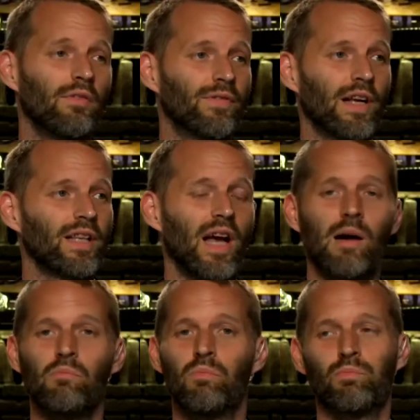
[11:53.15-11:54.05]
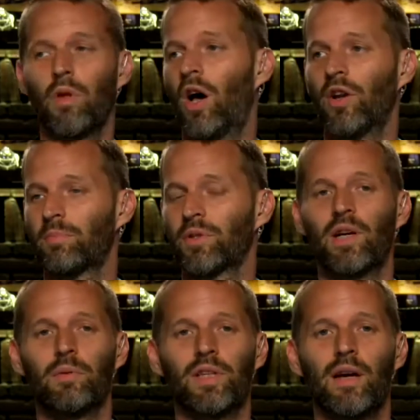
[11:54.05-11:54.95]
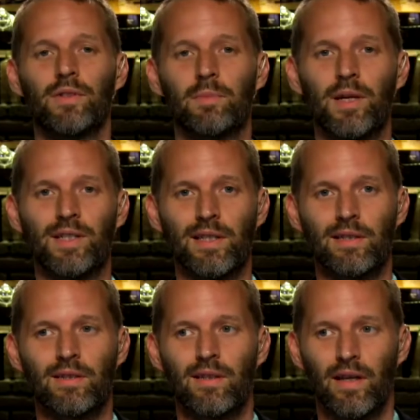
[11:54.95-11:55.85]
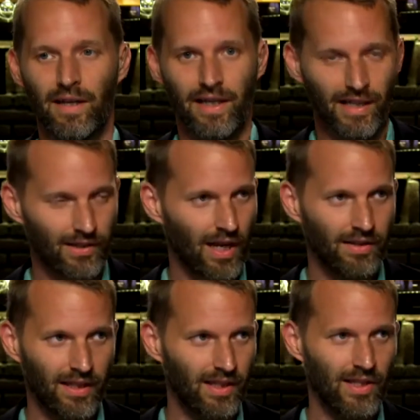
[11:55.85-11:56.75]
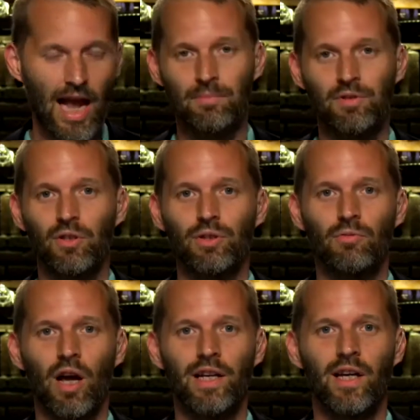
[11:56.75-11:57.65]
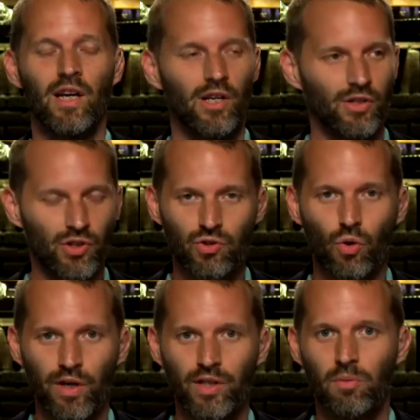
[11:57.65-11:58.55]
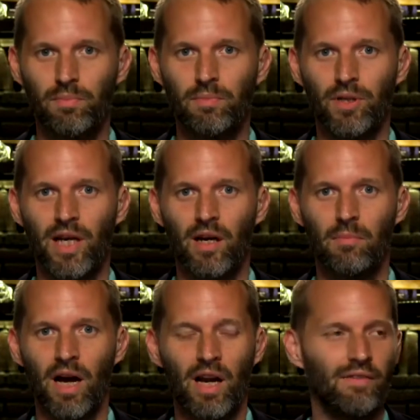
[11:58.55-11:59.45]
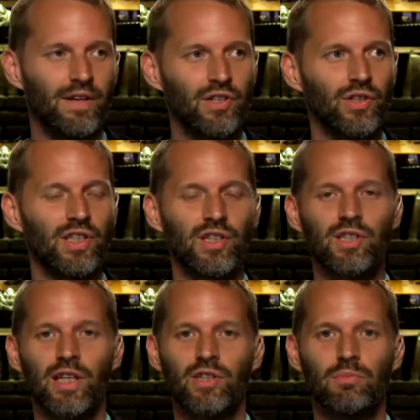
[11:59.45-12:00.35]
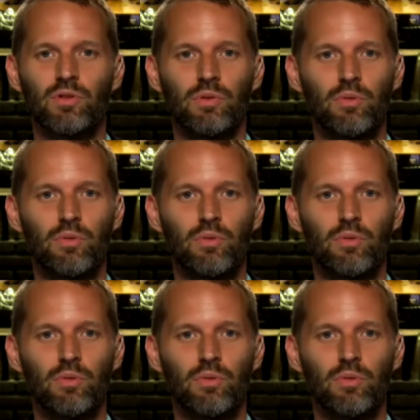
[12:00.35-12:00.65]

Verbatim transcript: frankly, I'm 100% with Kevin Spacey. Uh, he is. I think he's absolutely right. Story is what people care about. Eventually, the distinction between